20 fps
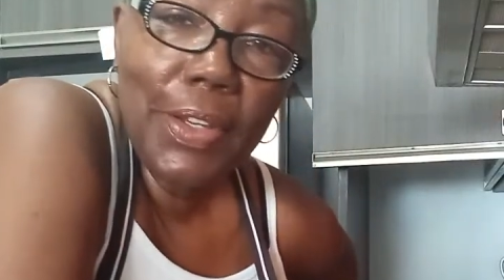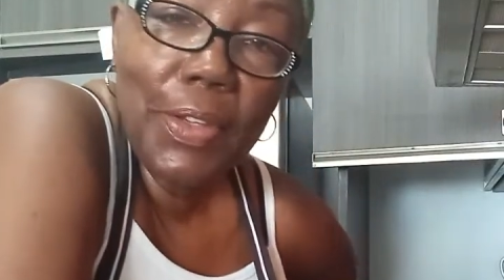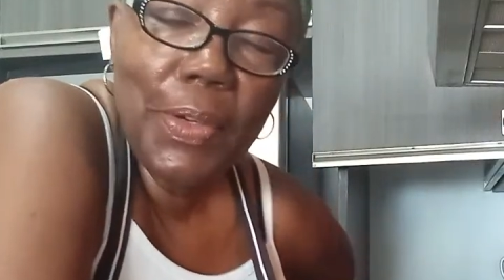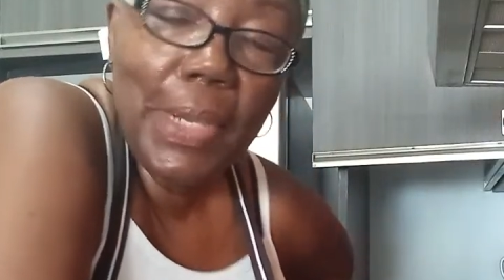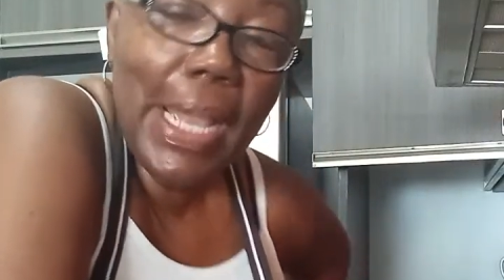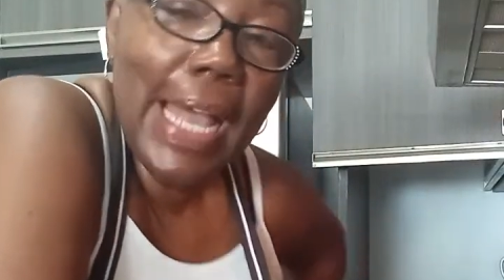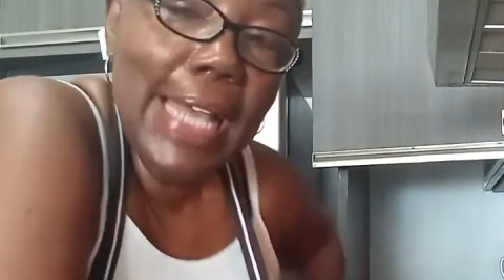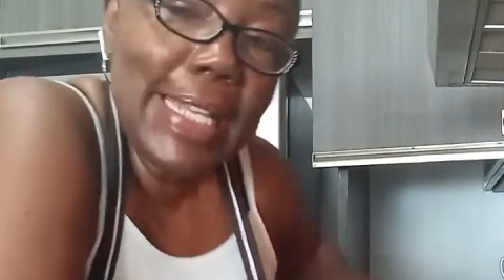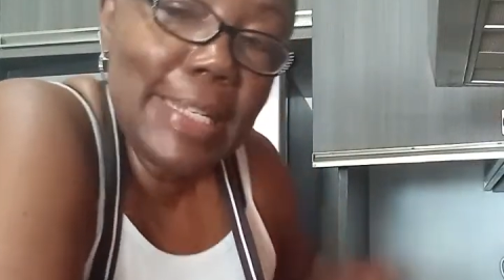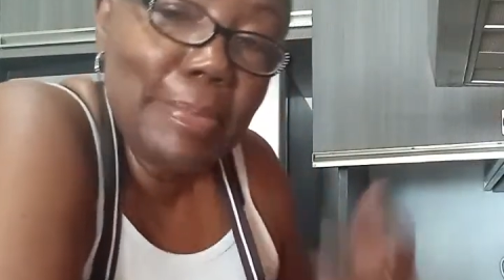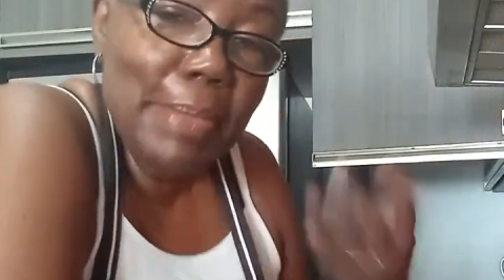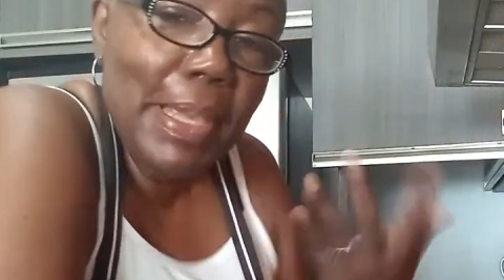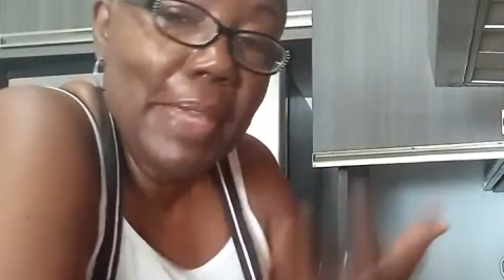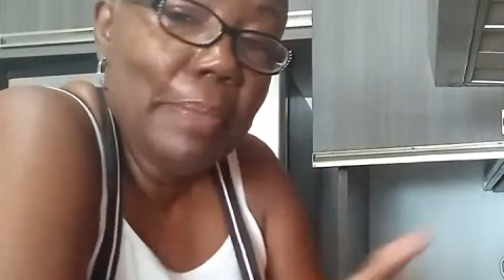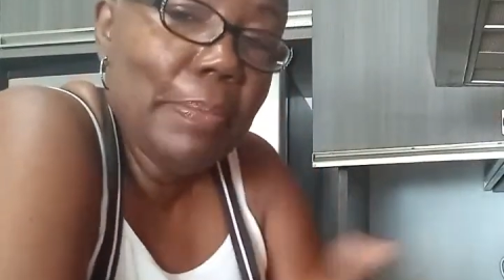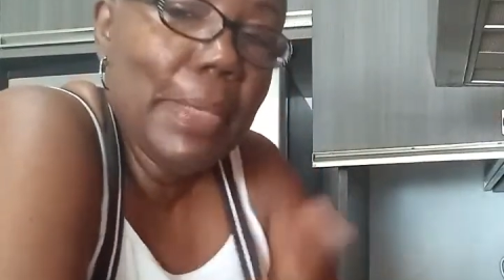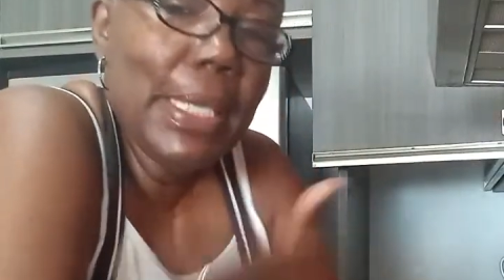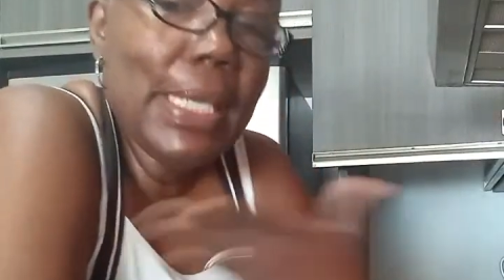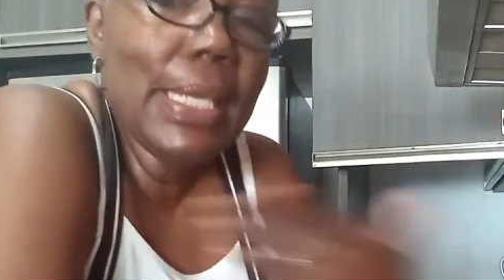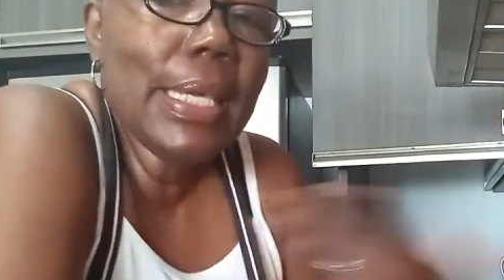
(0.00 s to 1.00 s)
You guys make
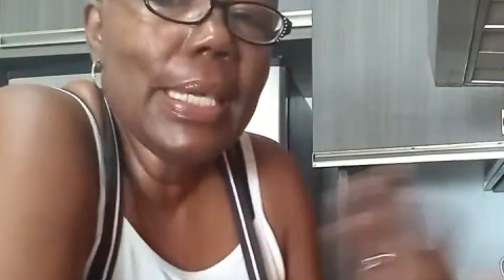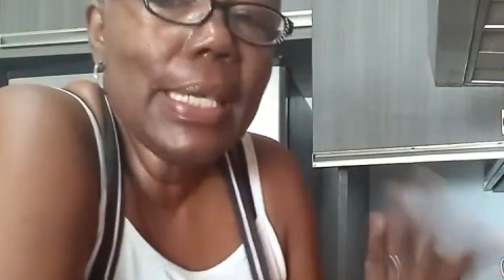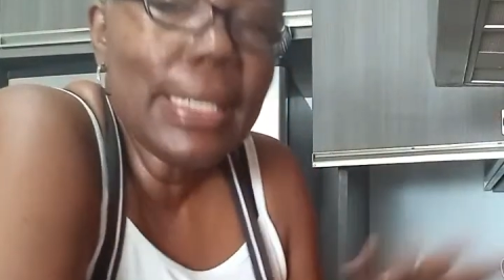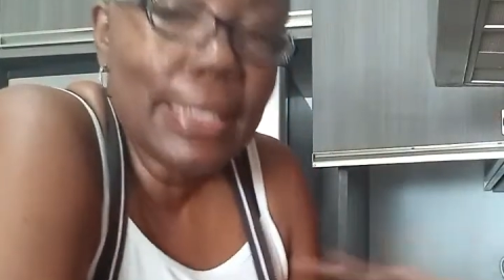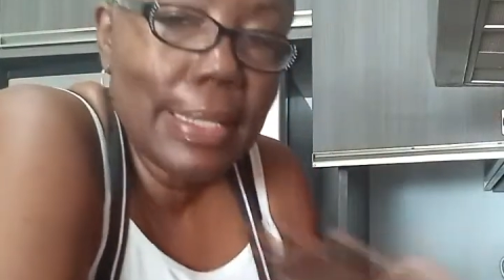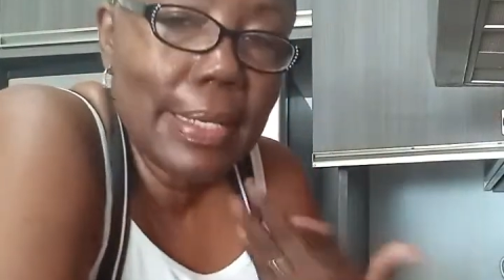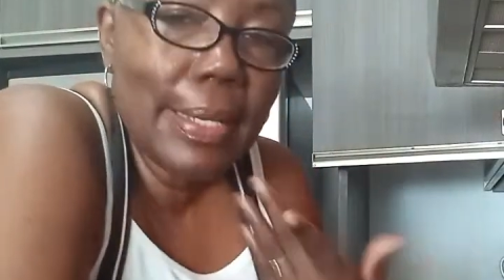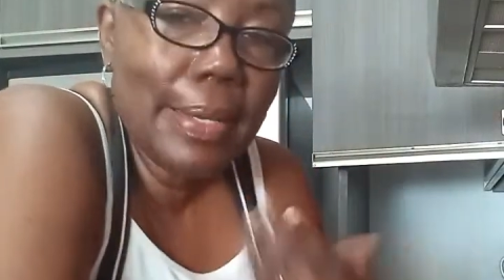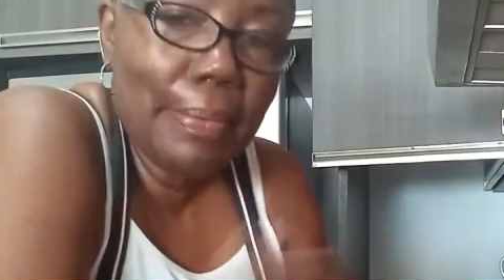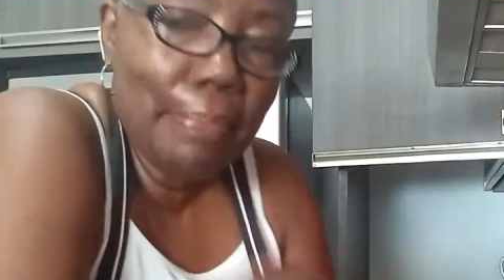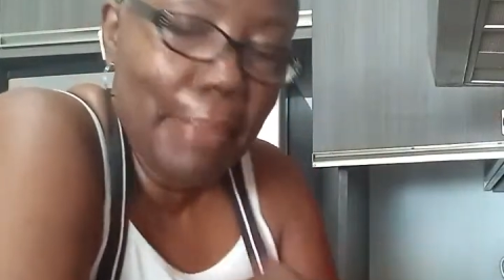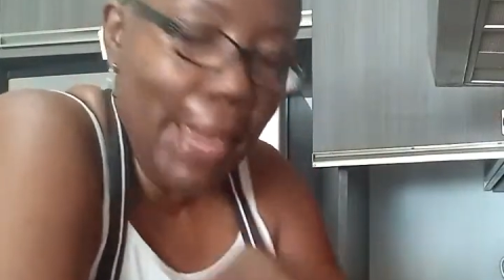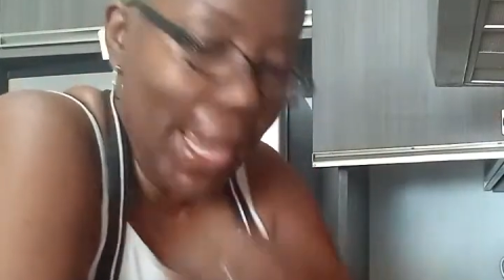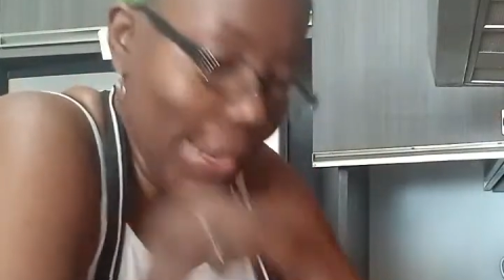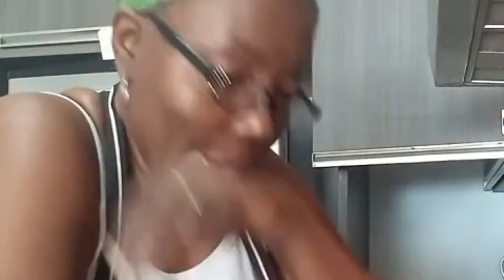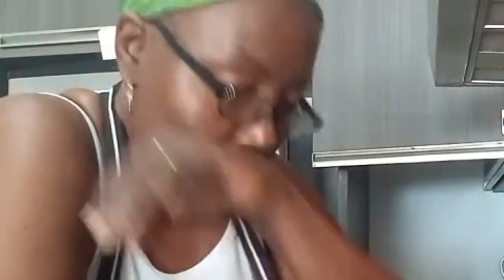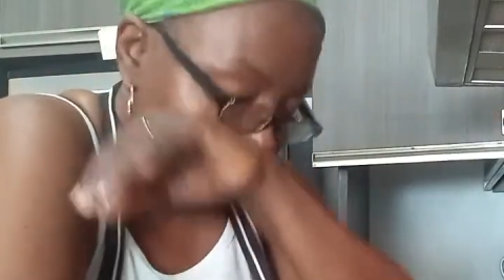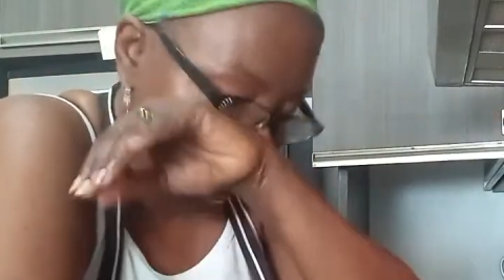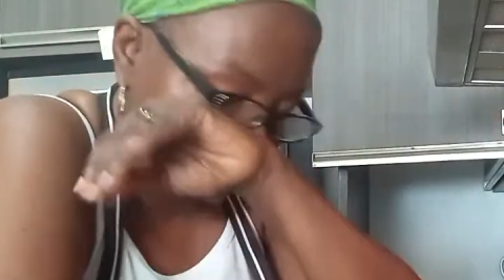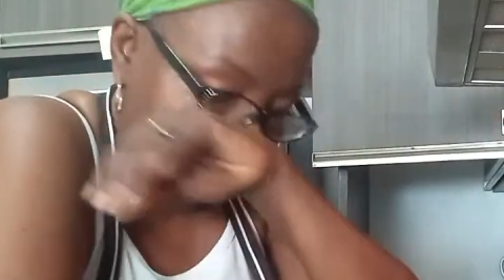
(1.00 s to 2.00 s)
me eat
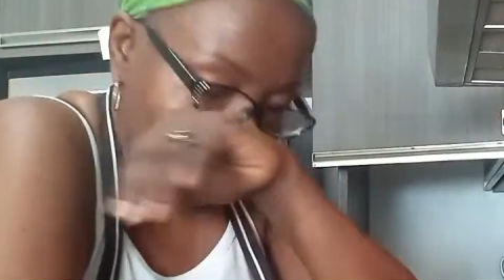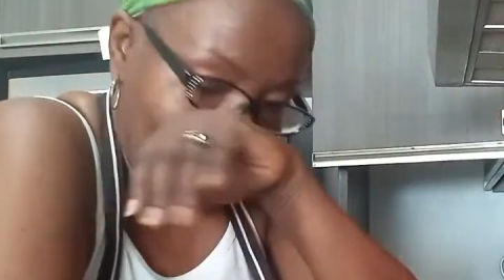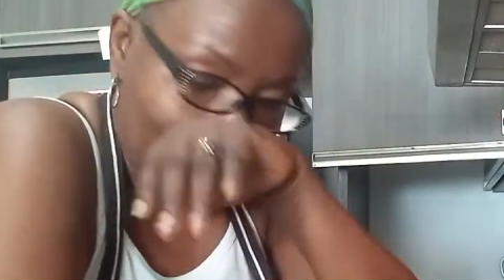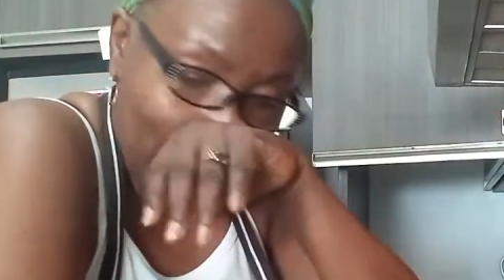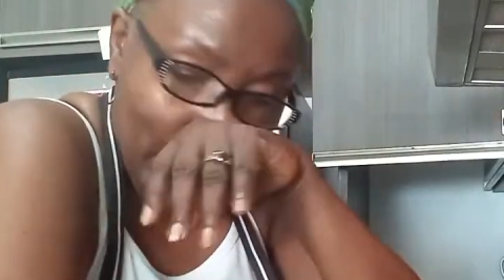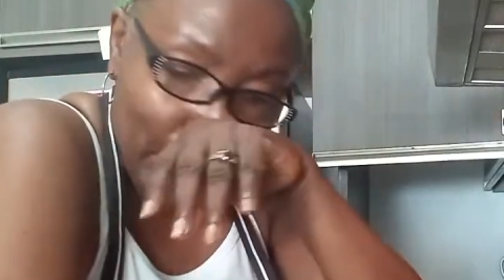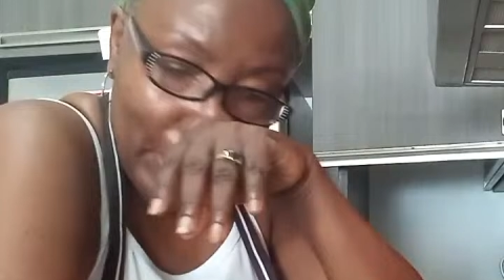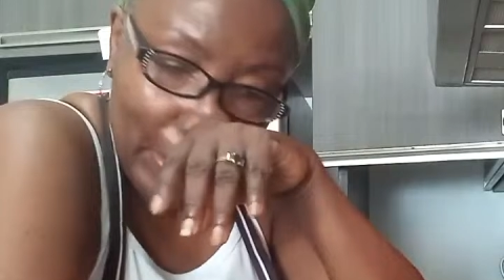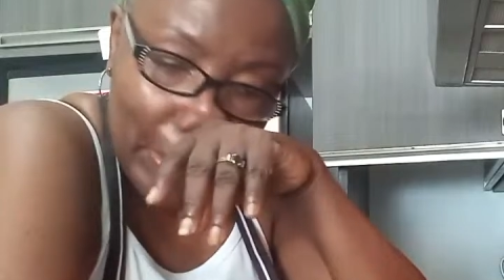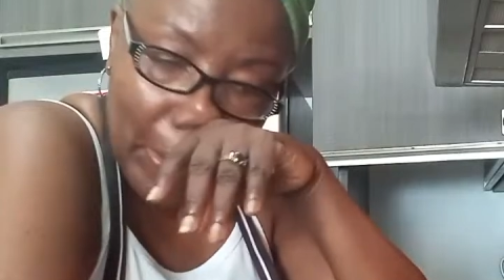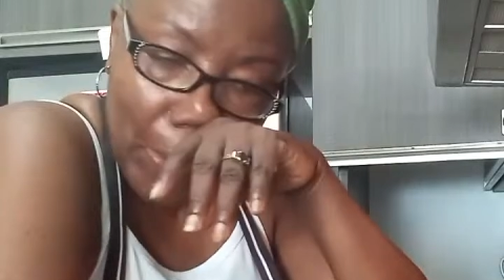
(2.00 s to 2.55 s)
better